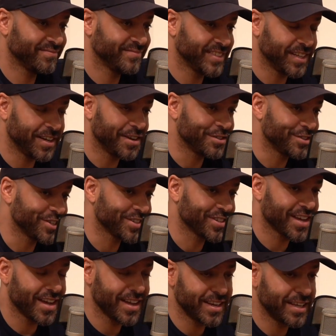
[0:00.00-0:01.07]
you know,
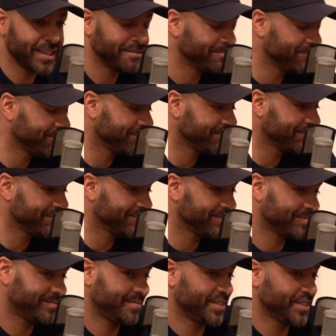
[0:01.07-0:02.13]
just
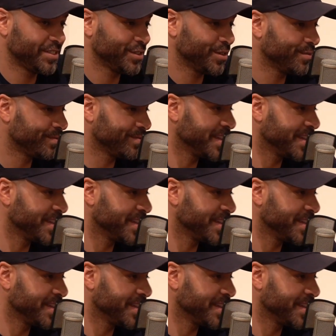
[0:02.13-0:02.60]
sort of